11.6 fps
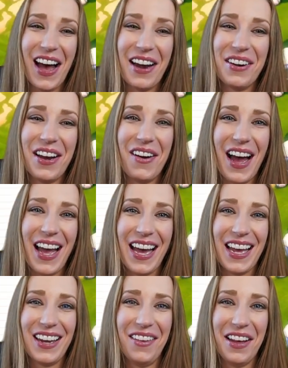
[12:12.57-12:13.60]
I don't know. I
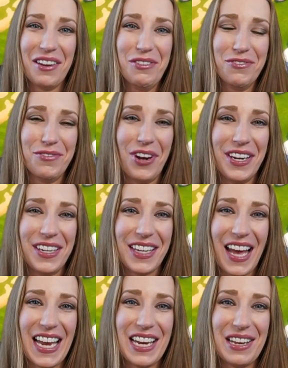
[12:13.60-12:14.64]
had a lot of fun
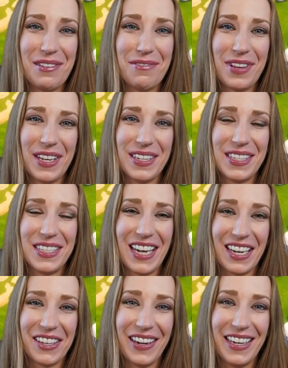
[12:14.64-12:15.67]
kind of
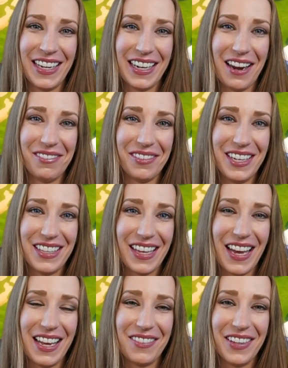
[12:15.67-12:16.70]
decorating
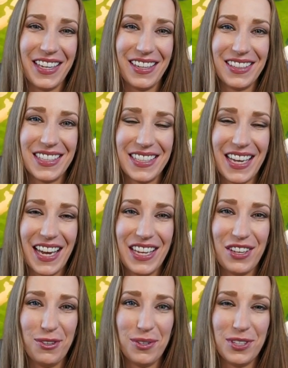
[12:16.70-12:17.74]
everything. Like, you can see I
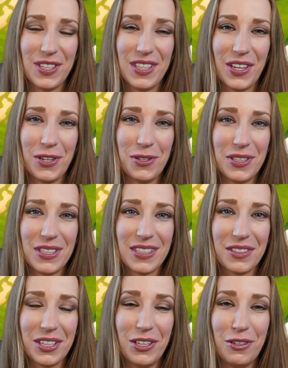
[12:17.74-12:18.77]
used those
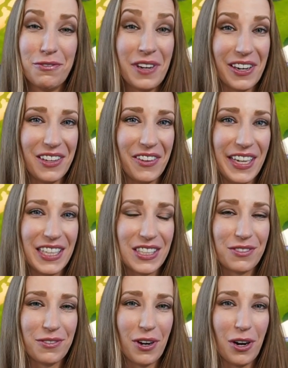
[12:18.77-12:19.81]
little fairy lights
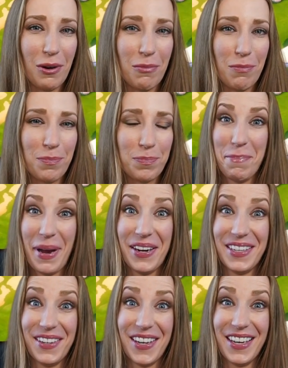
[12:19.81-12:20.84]
from
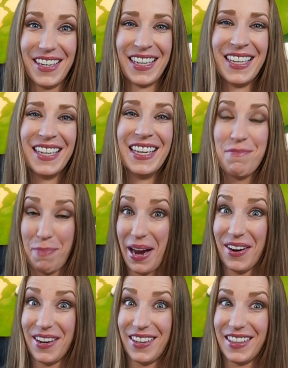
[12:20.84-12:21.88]
Parenthood.
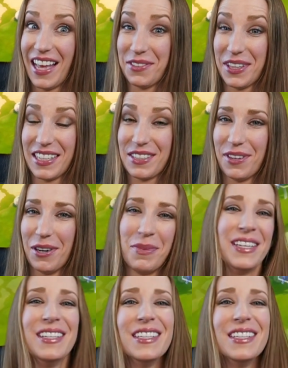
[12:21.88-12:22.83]
Parenthood, that's what that's from.